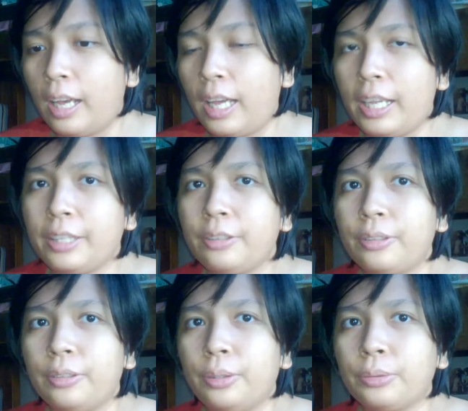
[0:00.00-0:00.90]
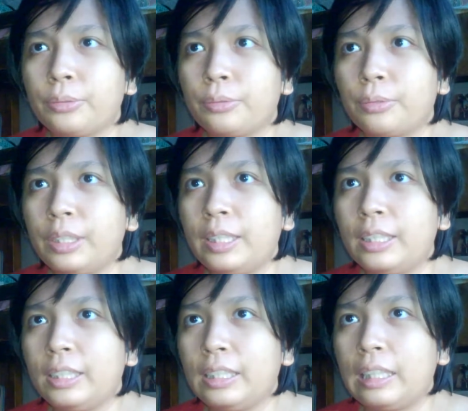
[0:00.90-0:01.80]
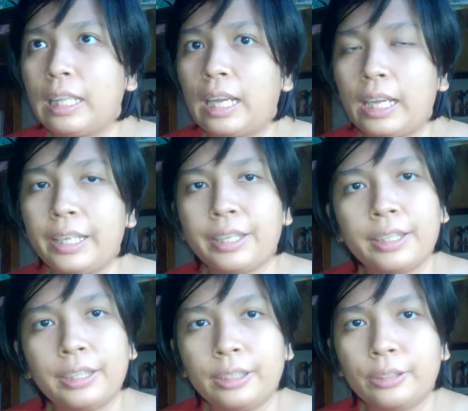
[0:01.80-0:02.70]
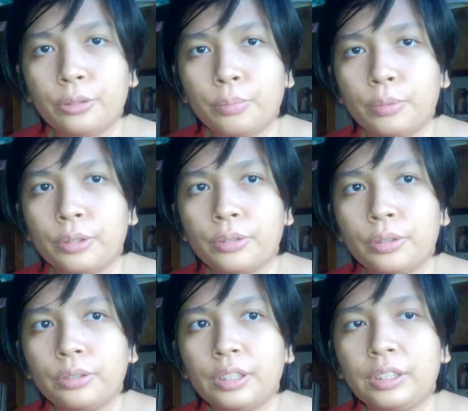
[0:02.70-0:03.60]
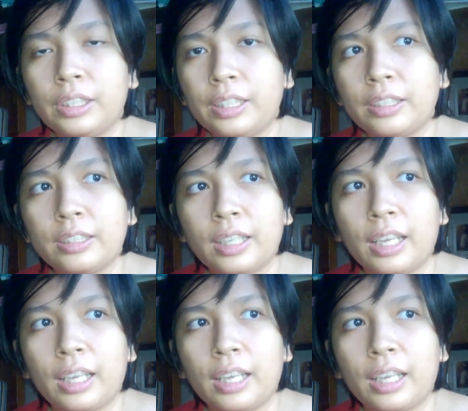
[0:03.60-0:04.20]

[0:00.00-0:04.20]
I don't really like super salty things.